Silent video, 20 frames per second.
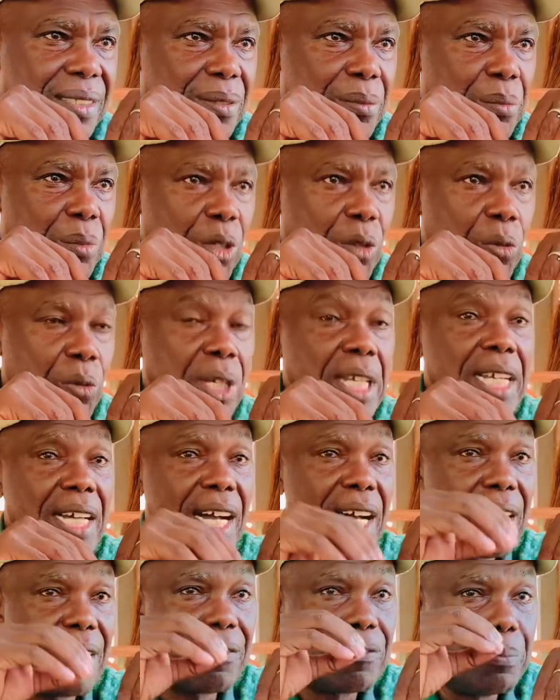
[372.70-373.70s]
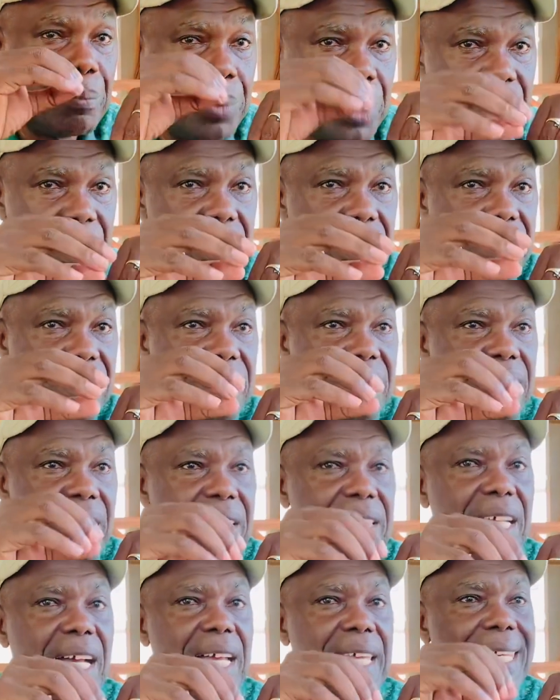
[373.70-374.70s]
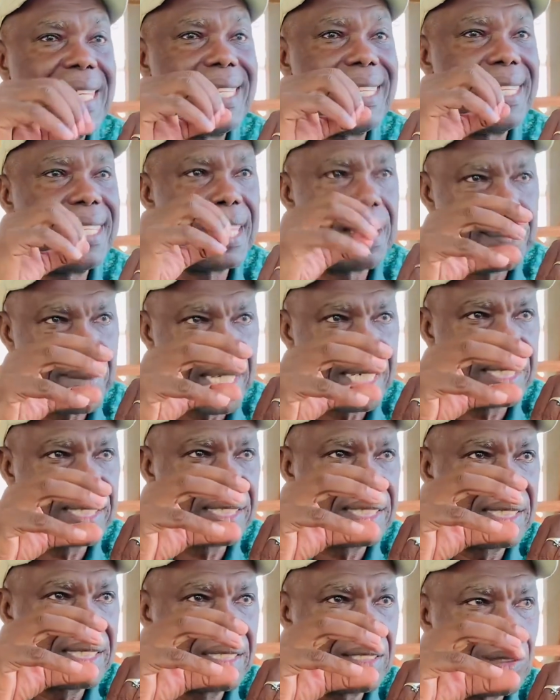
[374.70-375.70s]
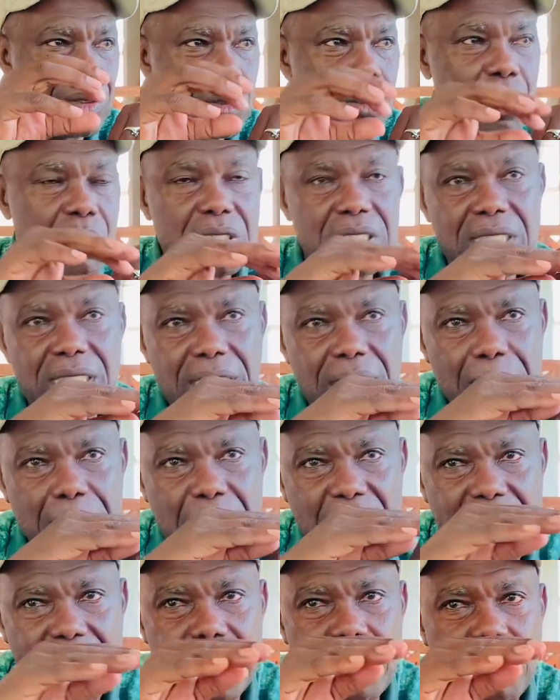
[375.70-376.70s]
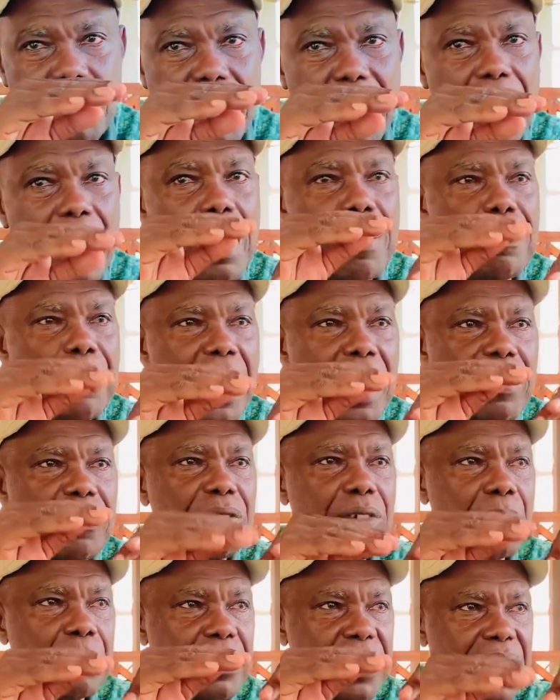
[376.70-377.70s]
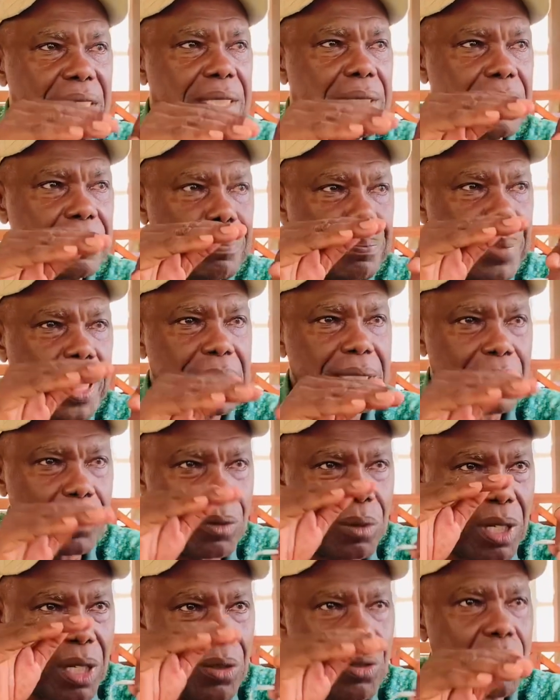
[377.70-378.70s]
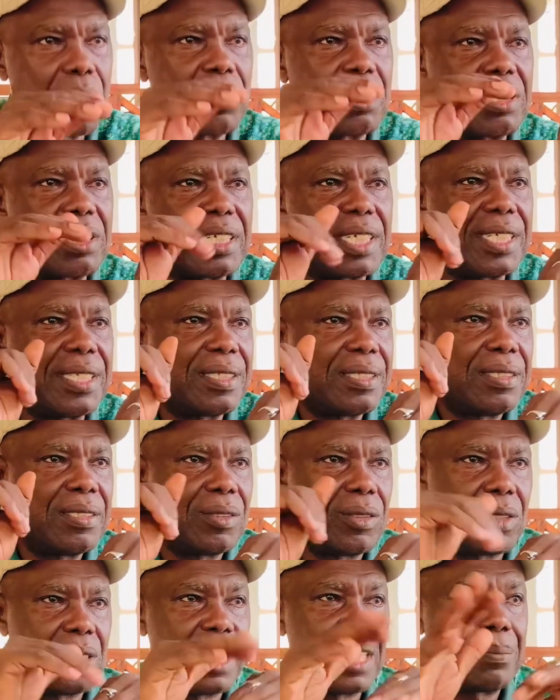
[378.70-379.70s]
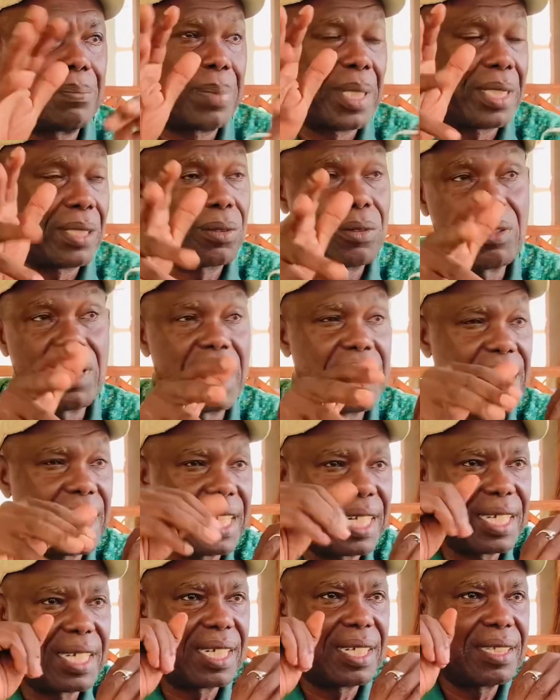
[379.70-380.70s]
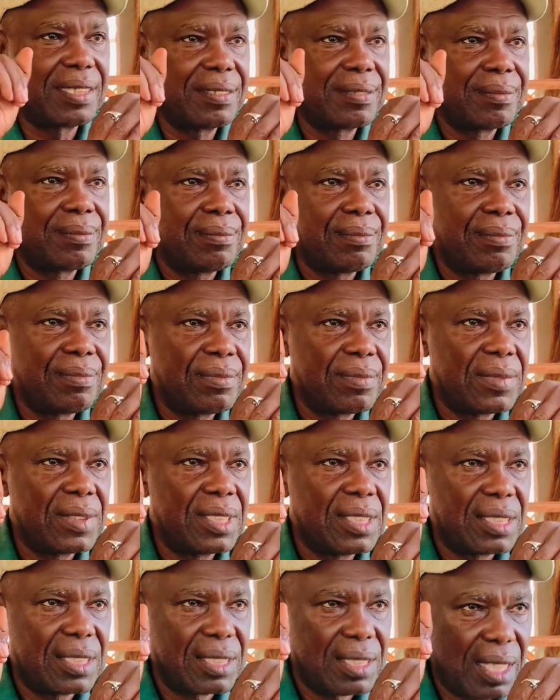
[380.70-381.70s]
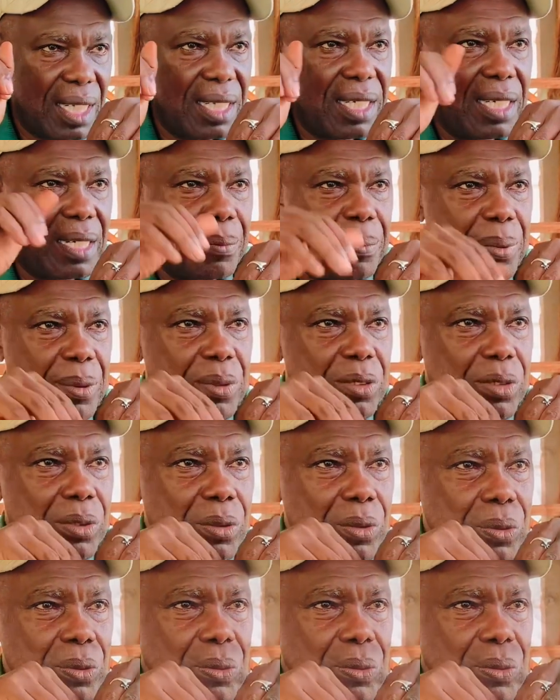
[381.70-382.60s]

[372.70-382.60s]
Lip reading: But we have birds that are endemics. You don't see them anywhere apart from that particular country or that particular area. That happens too.